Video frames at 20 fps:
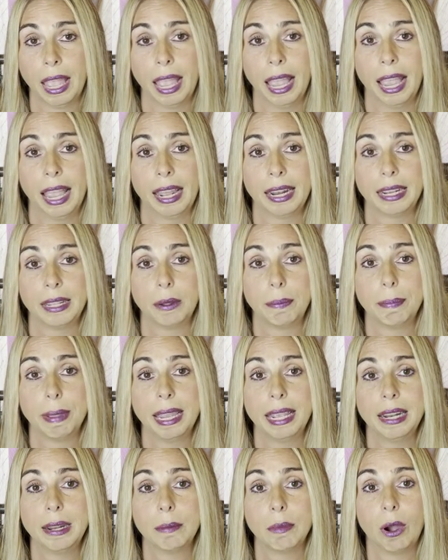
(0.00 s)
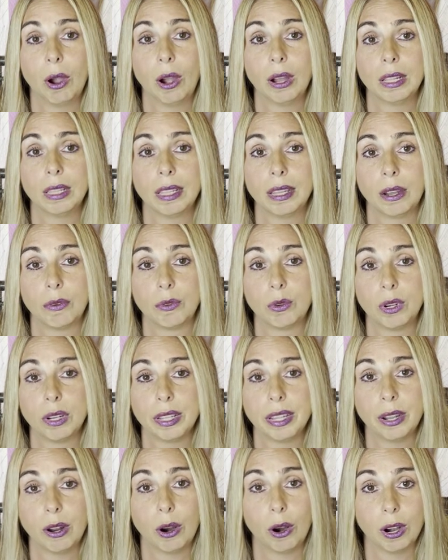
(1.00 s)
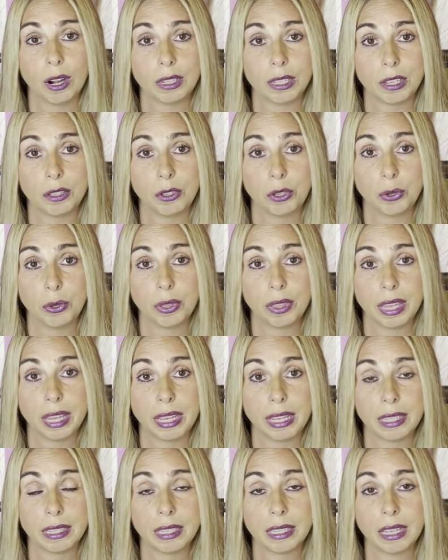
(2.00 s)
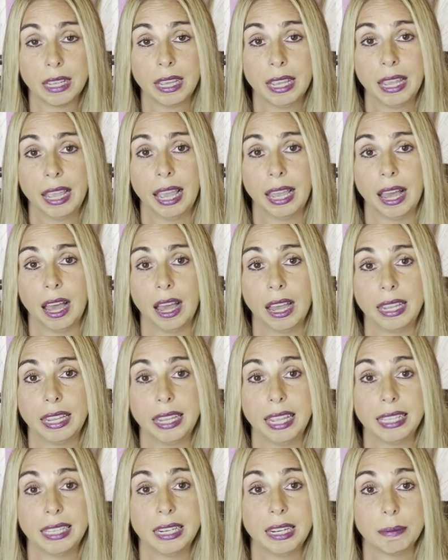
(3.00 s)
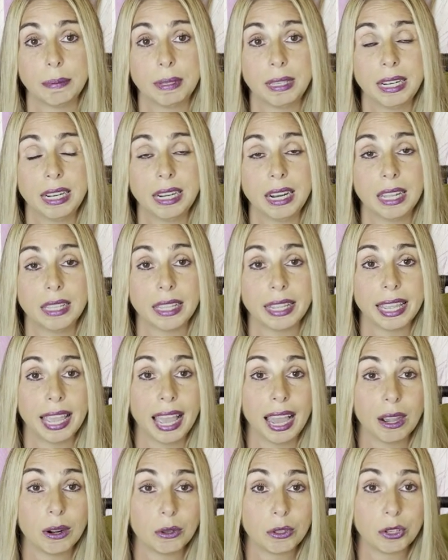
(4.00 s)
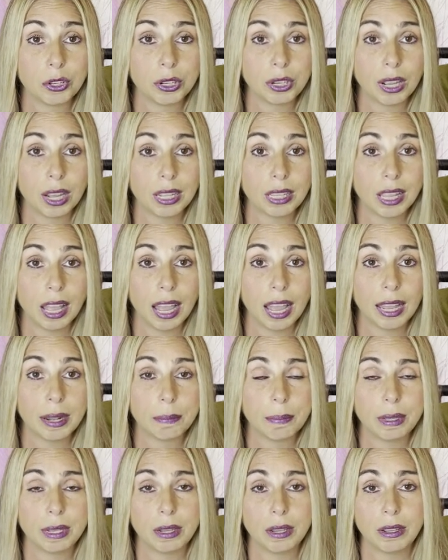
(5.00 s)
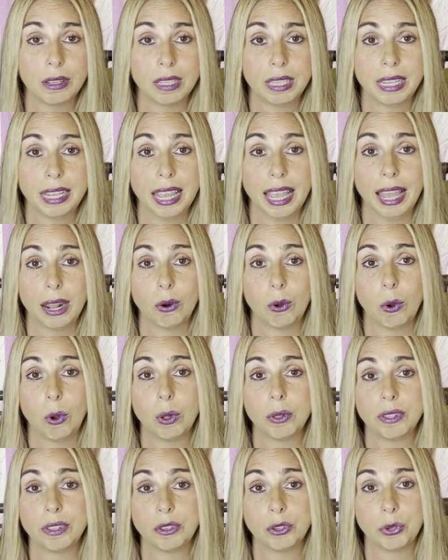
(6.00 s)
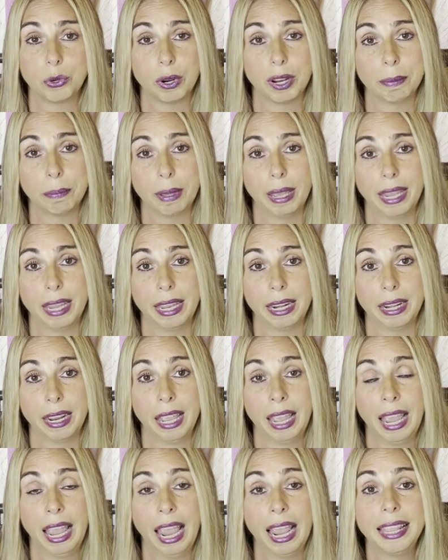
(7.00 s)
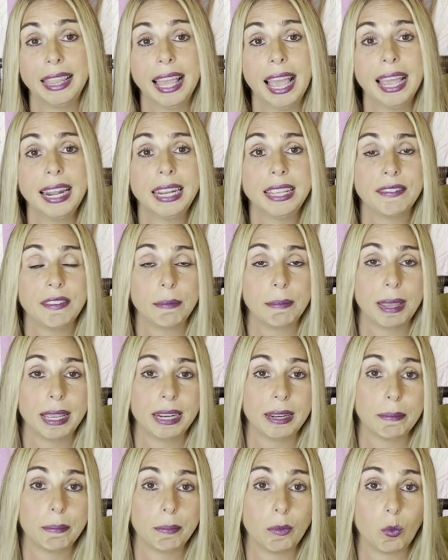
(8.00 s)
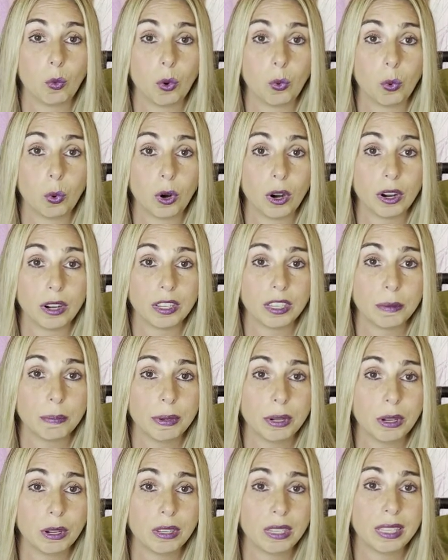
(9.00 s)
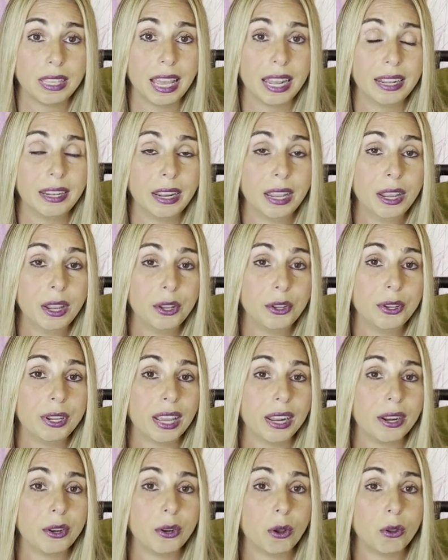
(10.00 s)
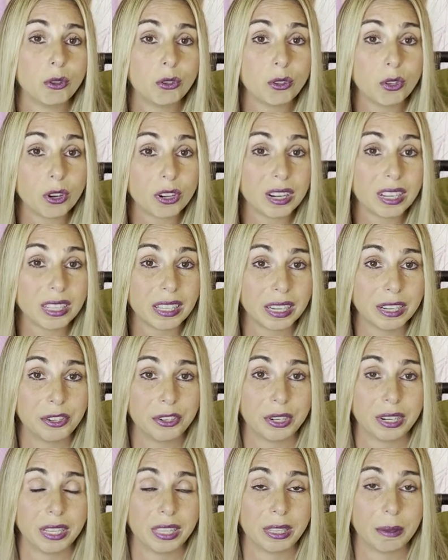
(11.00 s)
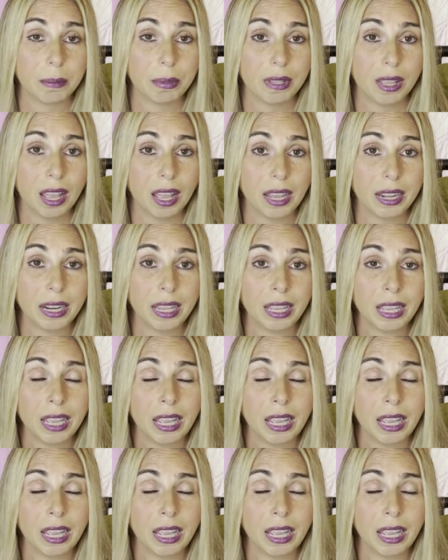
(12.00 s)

And it made him really hard to do things. Uh, he ended up sitting on the couch a lot because he had all this joint pain, and that even made it worse because then you get no circulation in the blood.